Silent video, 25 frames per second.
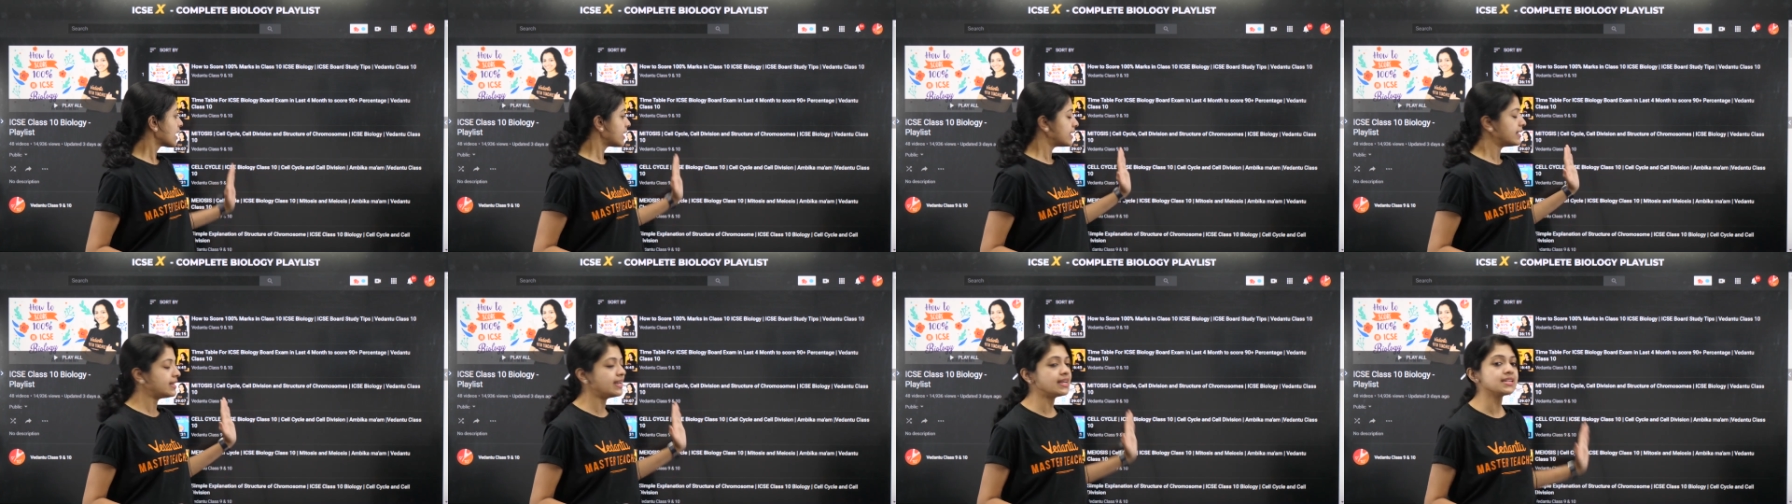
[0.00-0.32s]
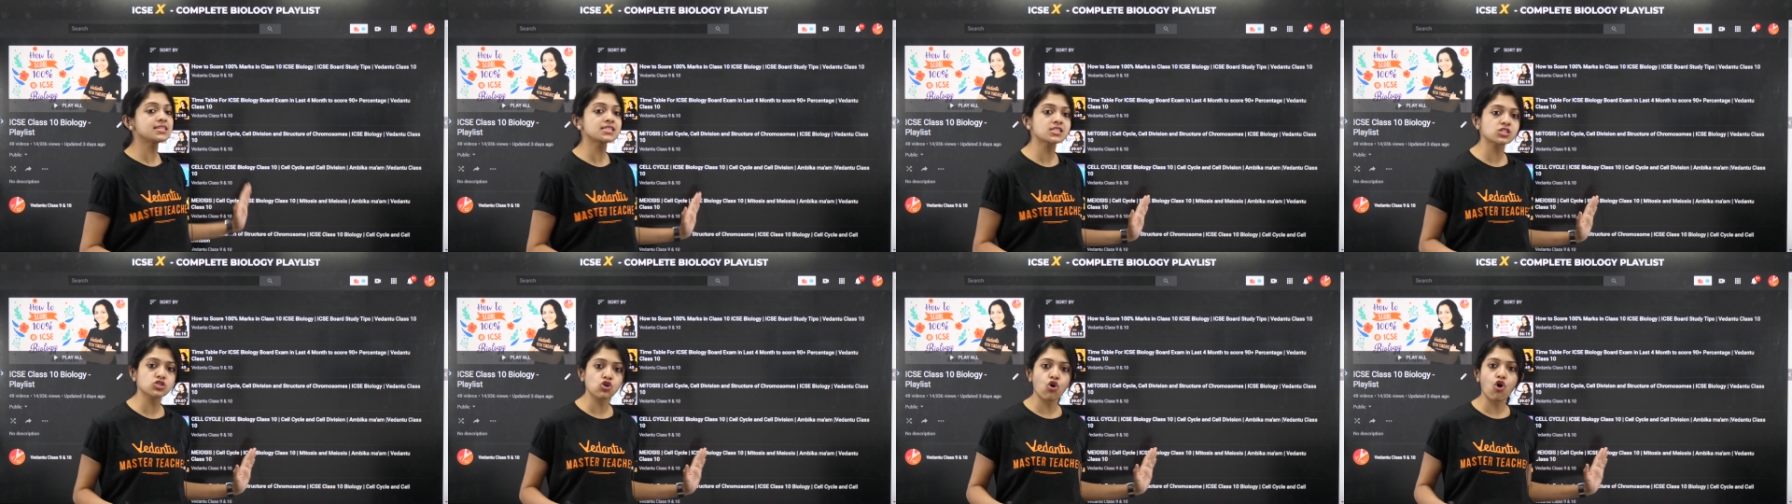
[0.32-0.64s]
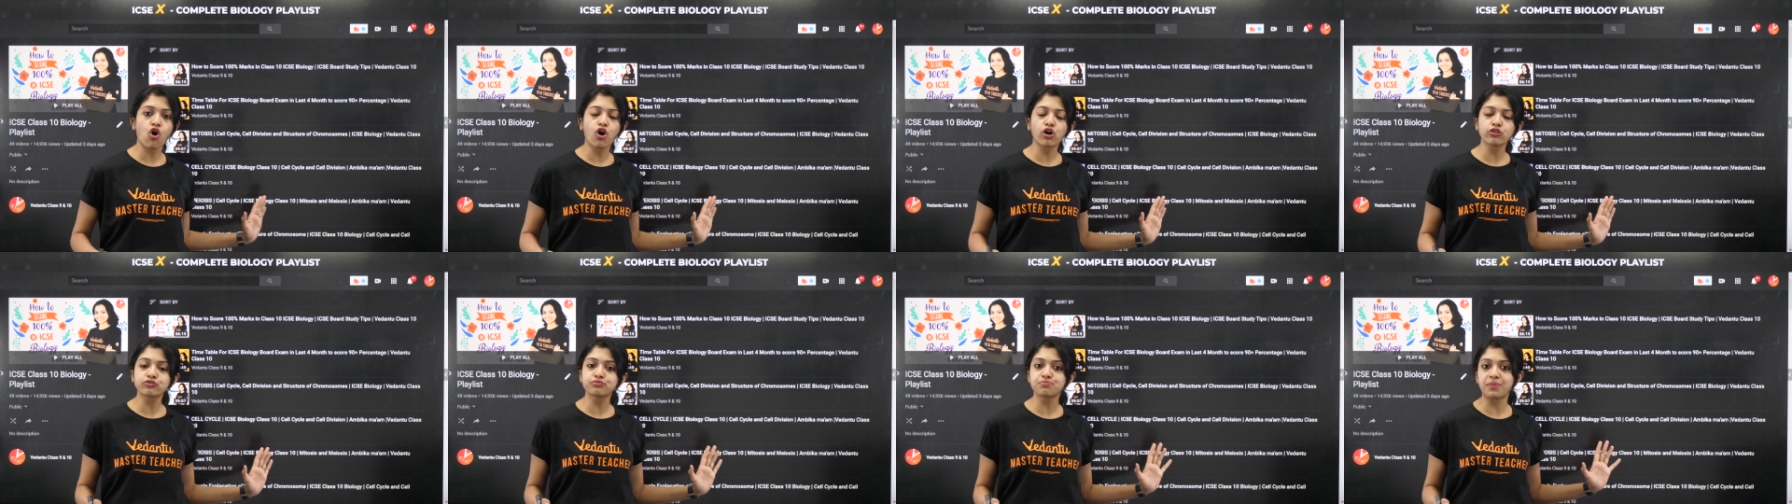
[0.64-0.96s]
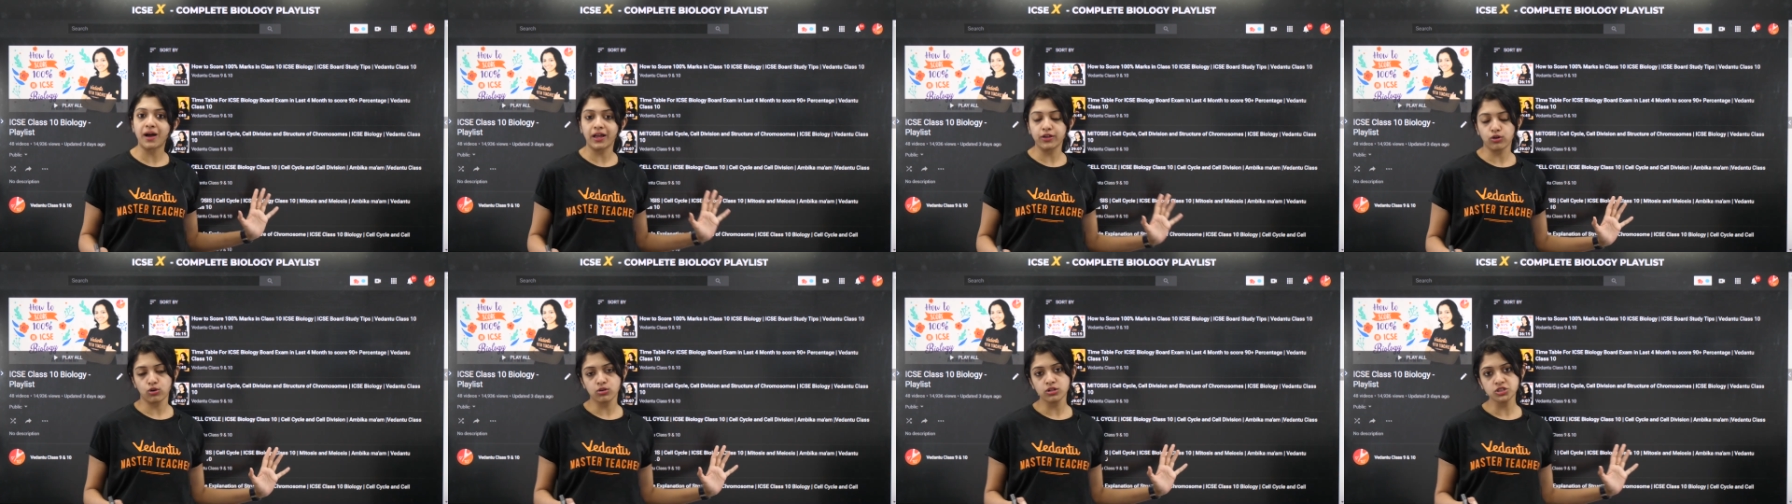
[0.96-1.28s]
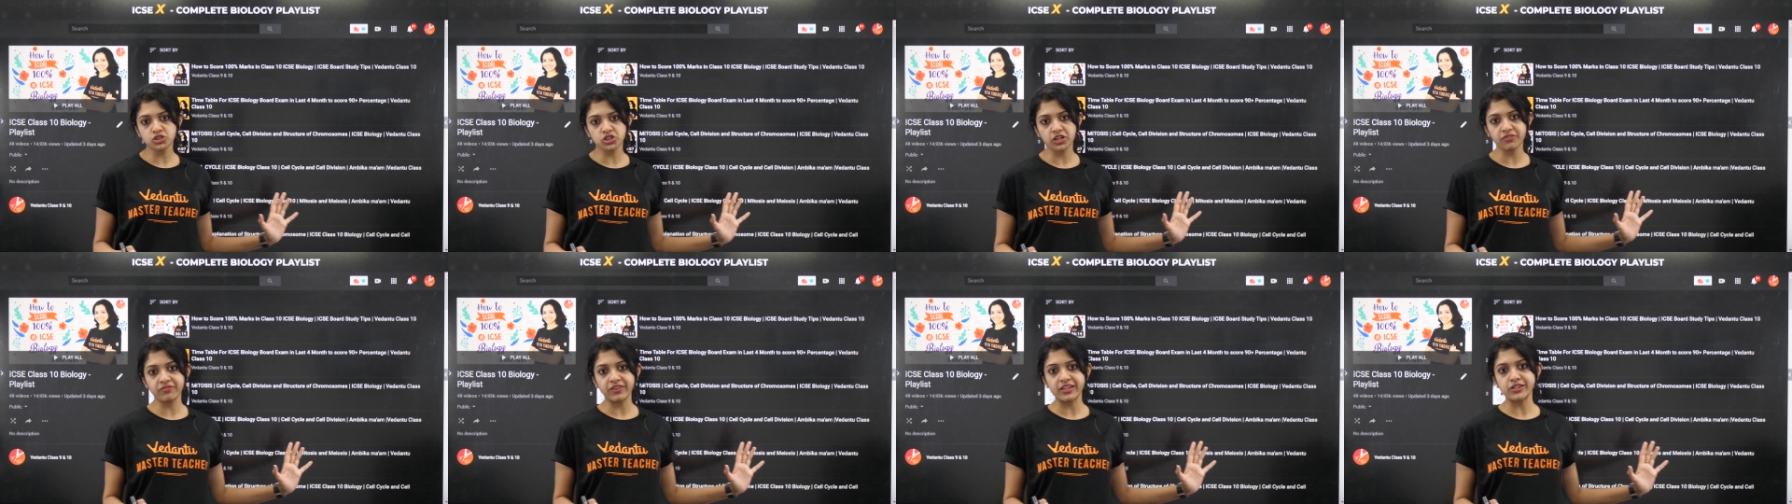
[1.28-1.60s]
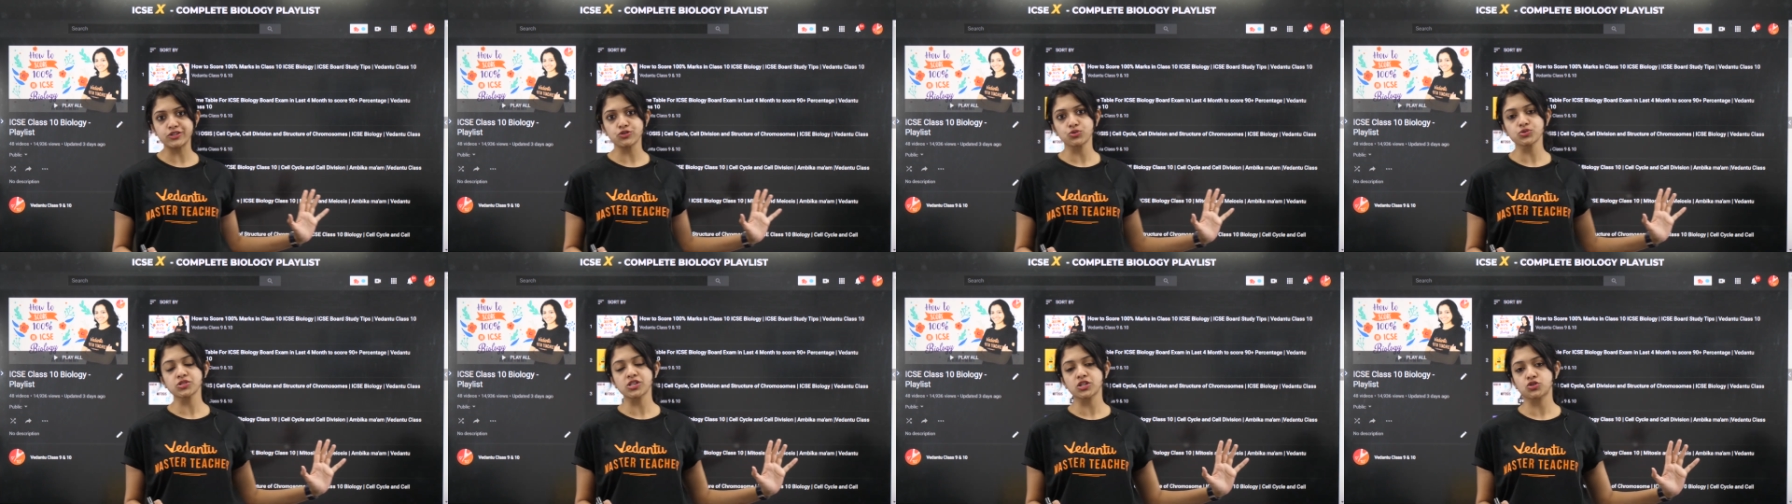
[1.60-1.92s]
list of biology videos